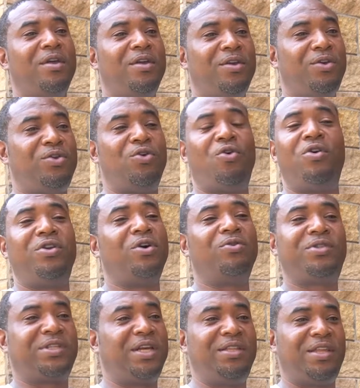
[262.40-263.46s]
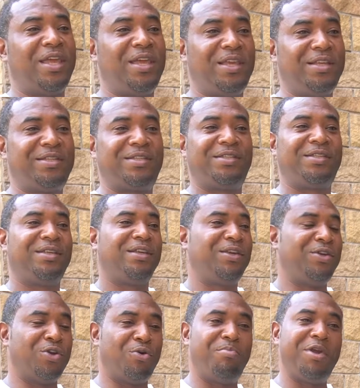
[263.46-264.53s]
You know, on those Sundays,
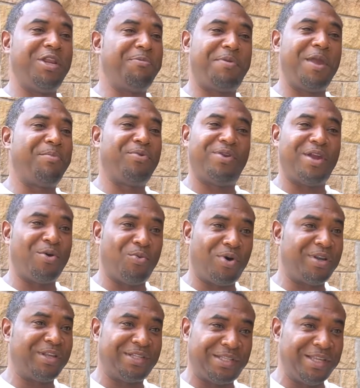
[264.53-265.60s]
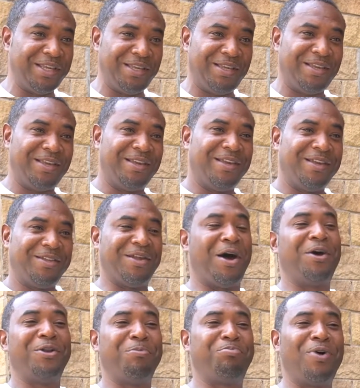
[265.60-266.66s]
you know, many people didn't want to see the
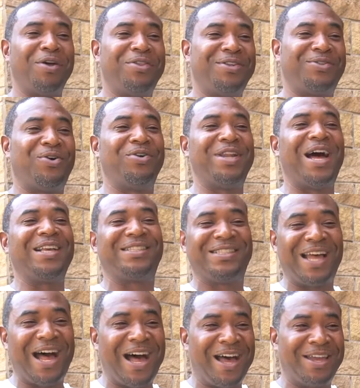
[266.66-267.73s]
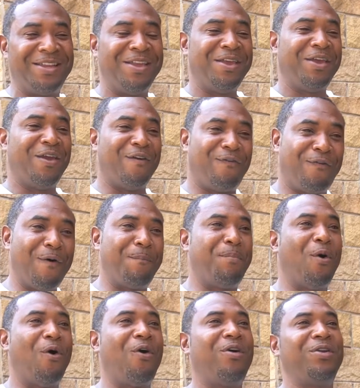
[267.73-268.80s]
Hunter brothers on our side in
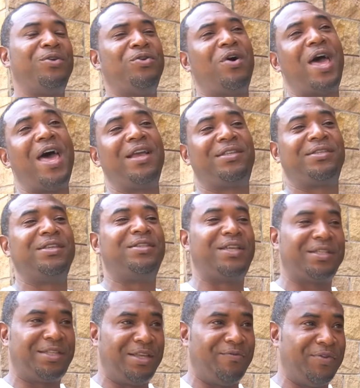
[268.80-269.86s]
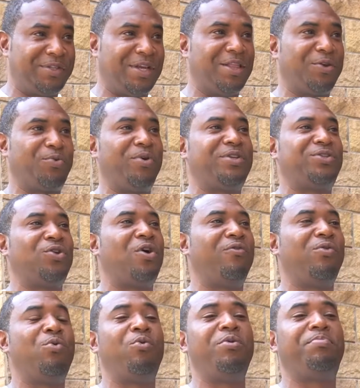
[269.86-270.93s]
football. You know, actually, just to even tell a quick
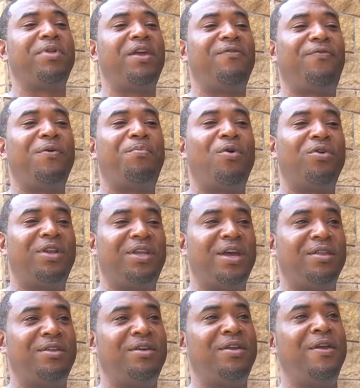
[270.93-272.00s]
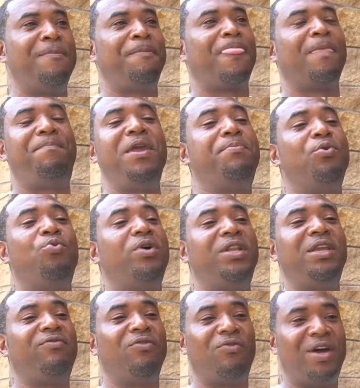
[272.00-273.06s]
story, when we played football together, people
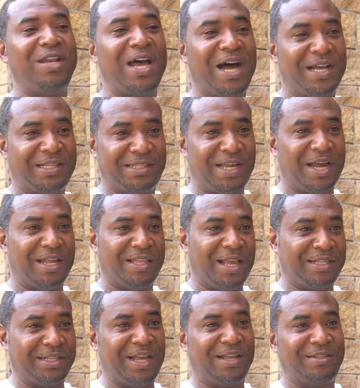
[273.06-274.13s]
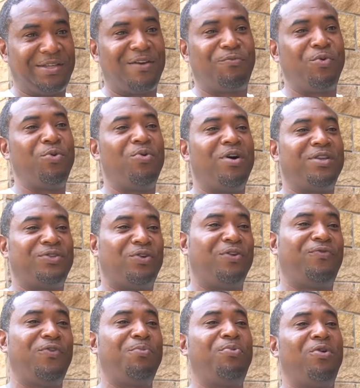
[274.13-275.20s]
wouldn't even run to our side. That's how tough we was on
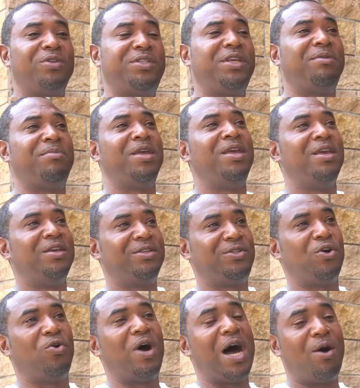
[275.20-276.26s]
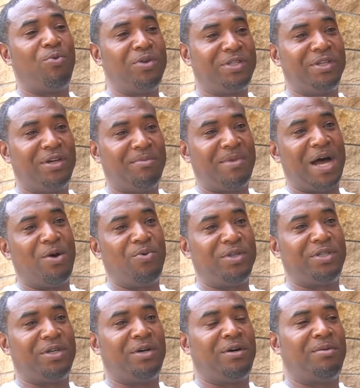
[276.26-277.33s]
the football tip. So I was
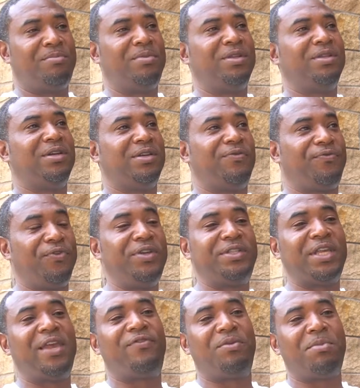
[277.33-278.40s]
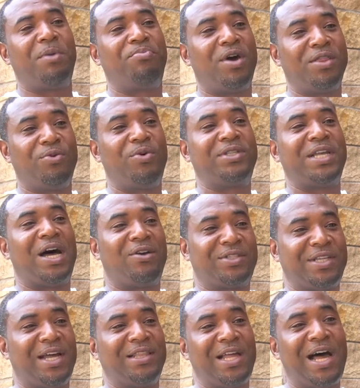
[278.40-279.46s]
a free safety. My brother was an
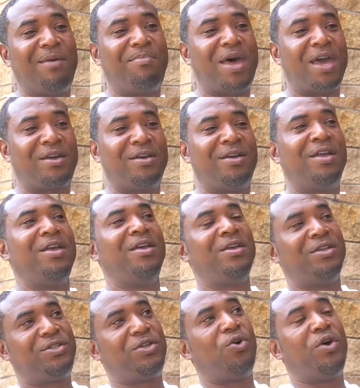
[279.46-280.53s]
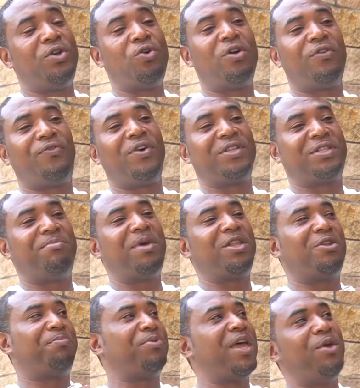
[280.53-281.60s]
outside linebacker. So in order for us to
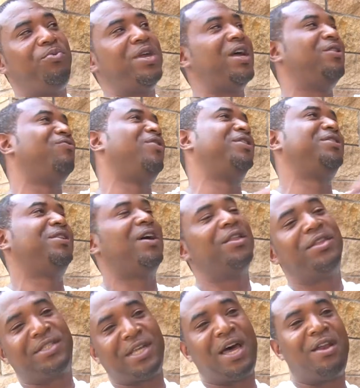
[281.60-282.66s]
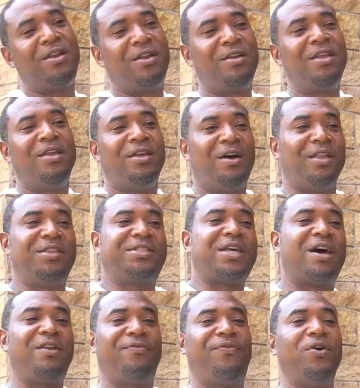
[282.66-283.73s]
make the play, we had to run to the other side of
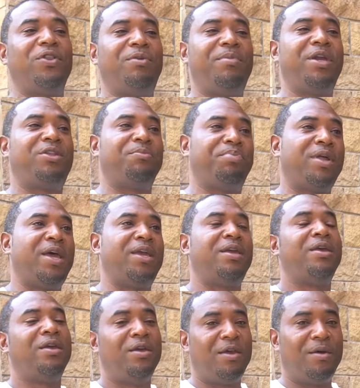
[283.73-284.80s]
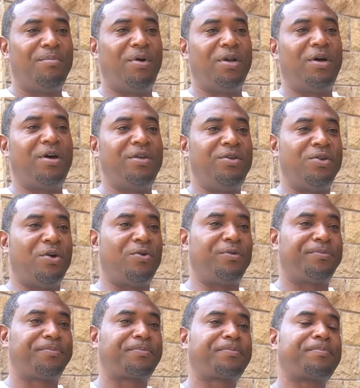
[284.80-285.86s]
the field to make the play. But you know,
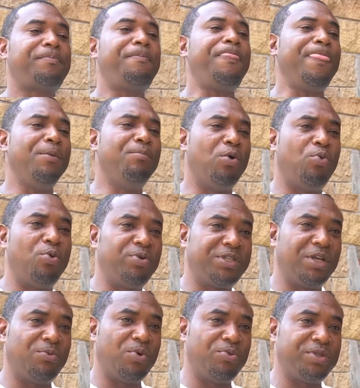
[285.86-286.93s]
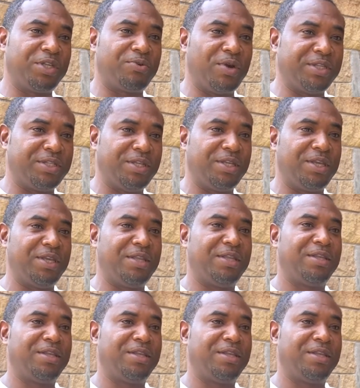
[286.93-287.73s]
but what was the question again?